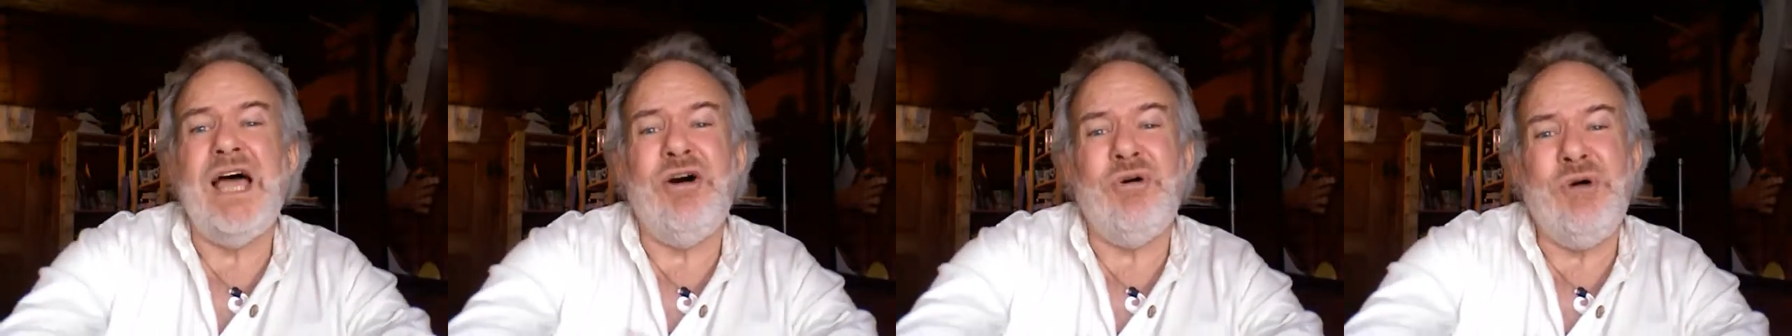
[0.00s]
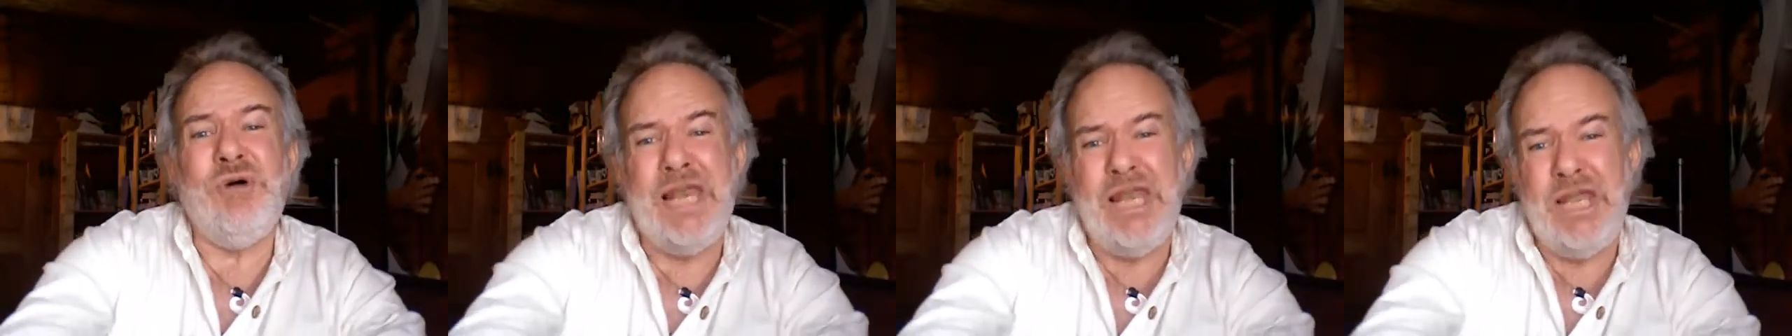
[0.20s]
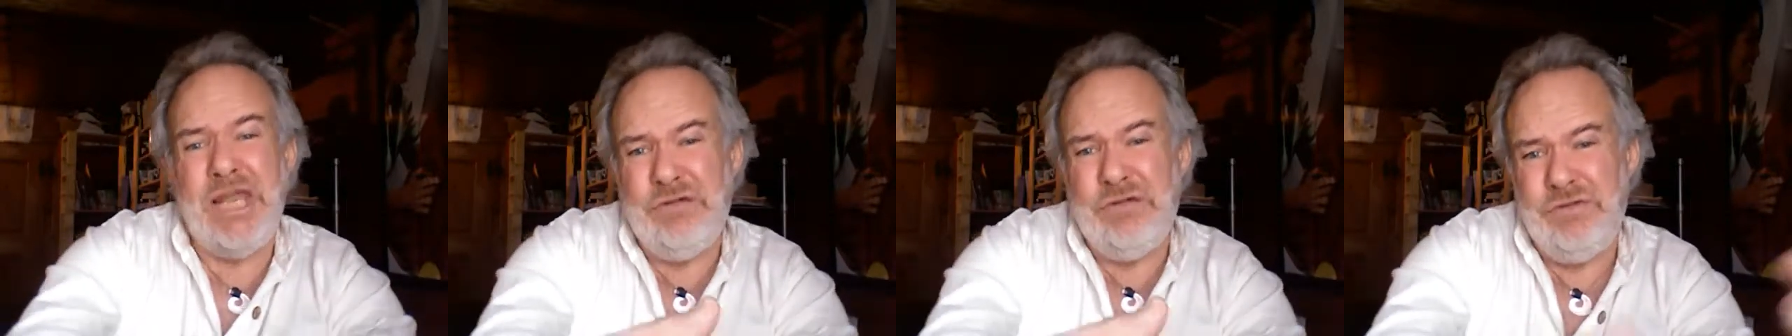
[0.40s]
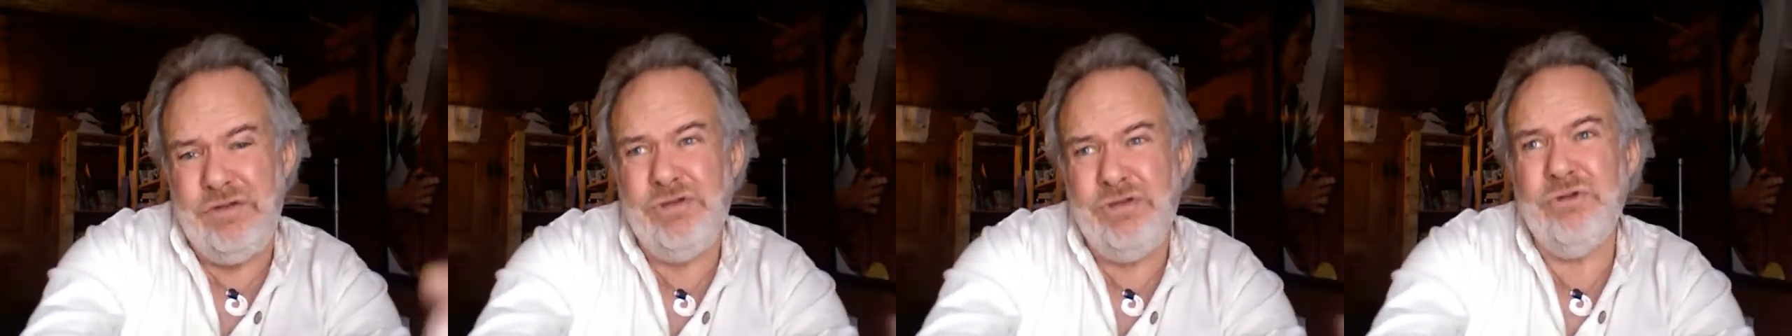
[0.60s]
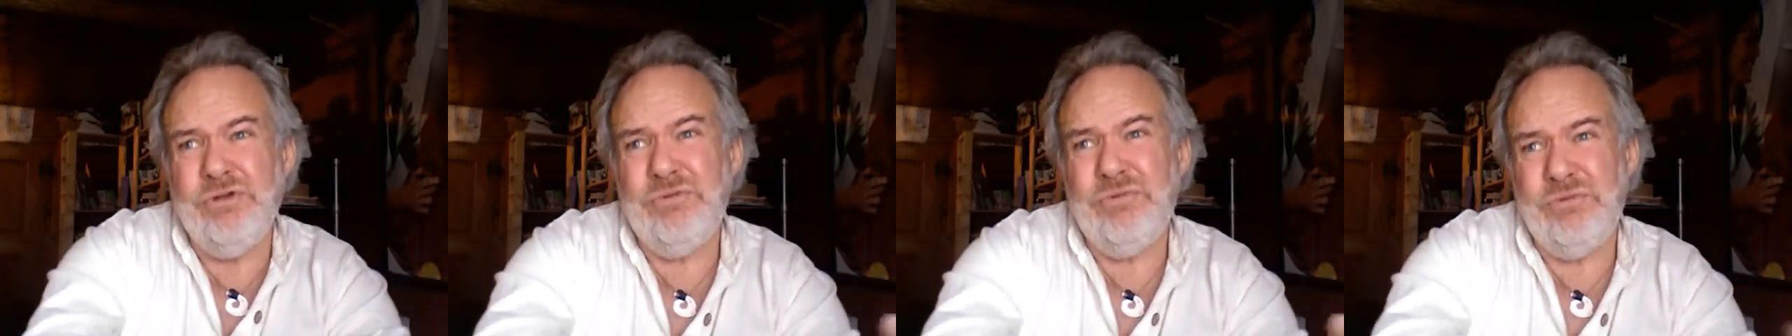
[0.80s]
oh, I love
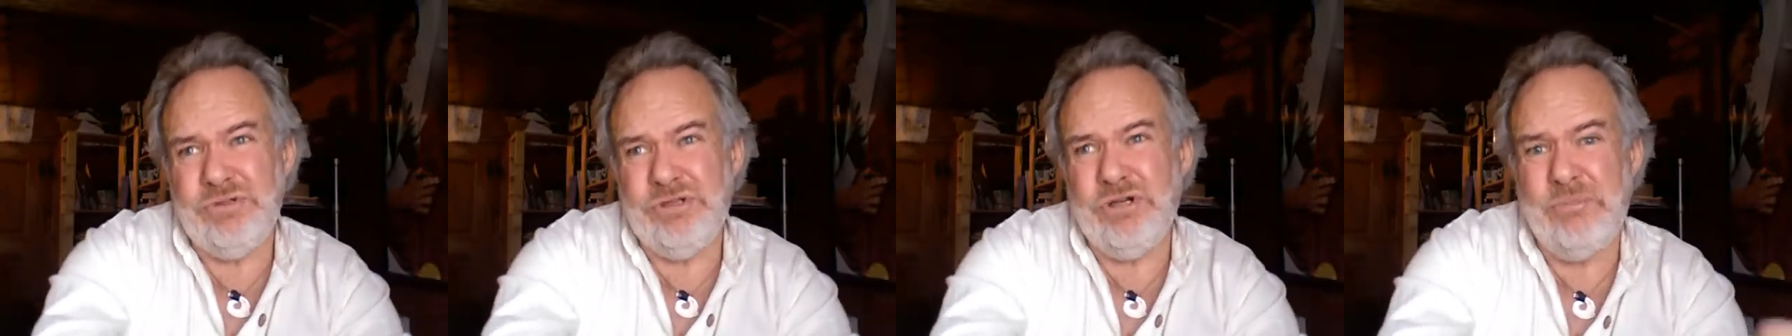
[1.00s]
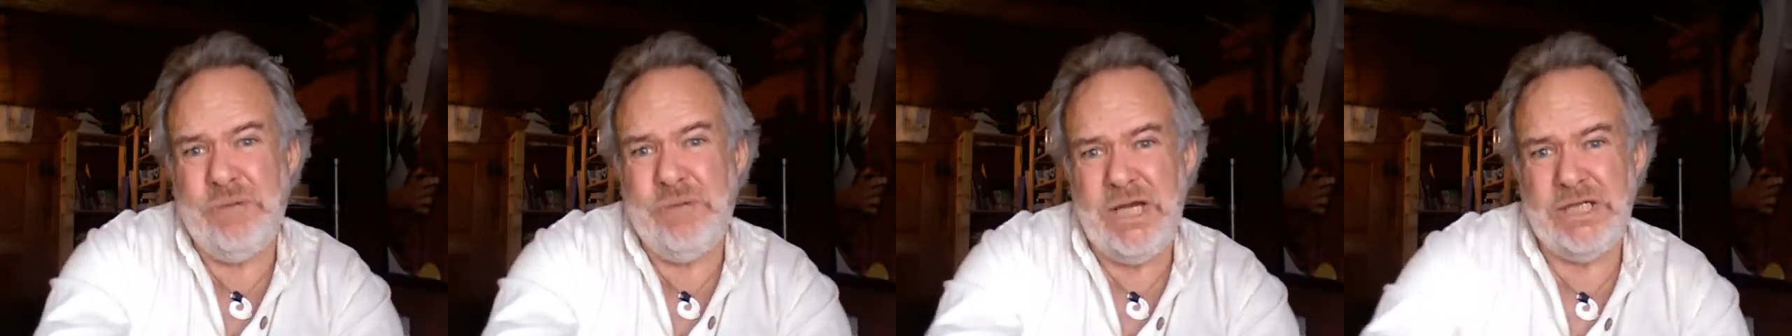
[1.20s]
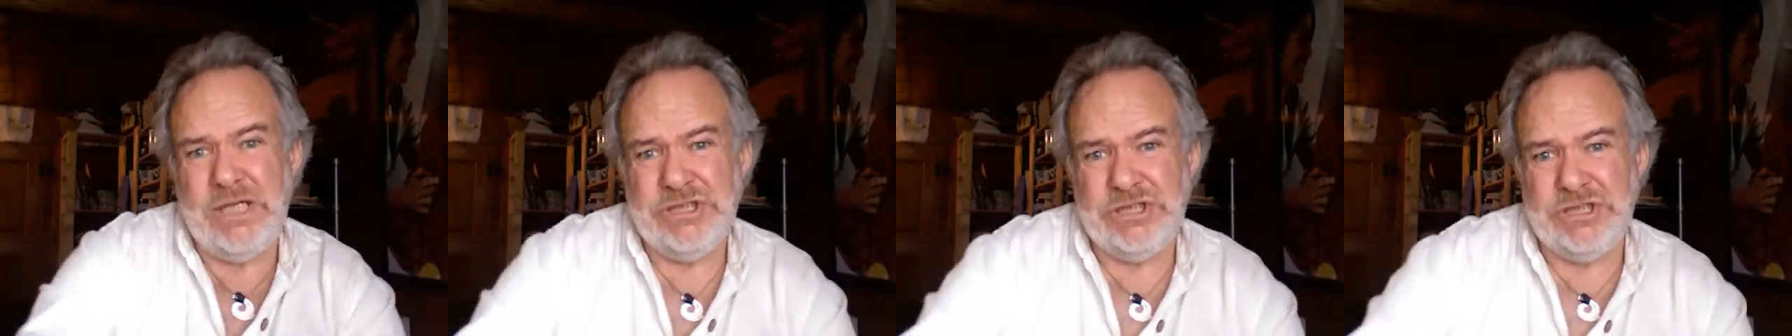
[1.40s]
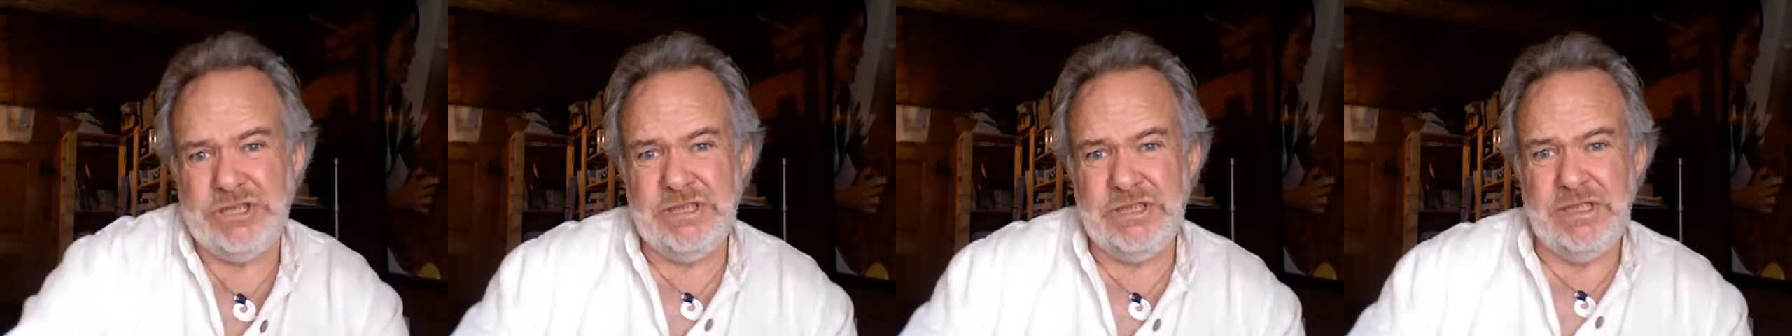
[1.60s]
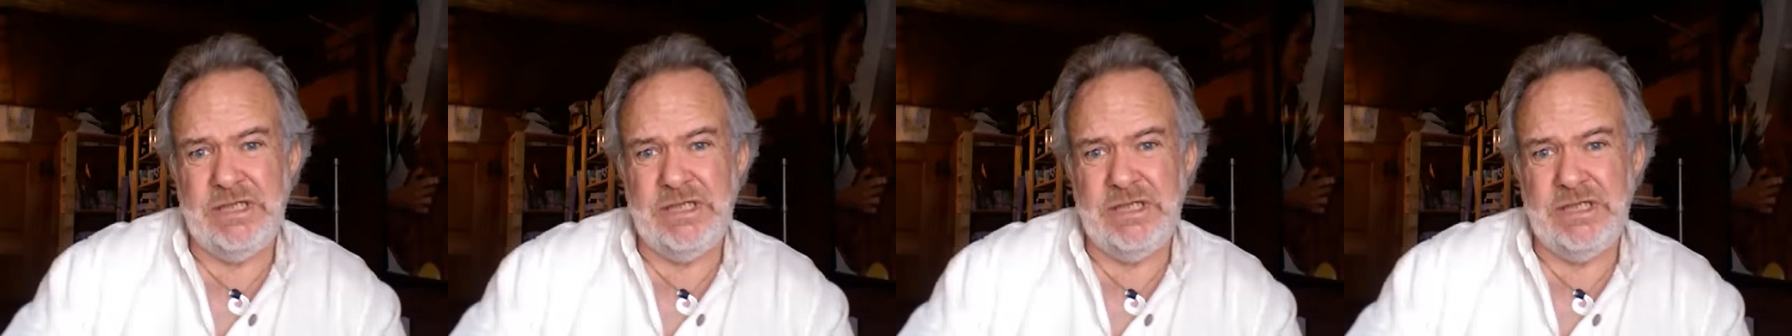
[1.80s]
you so much.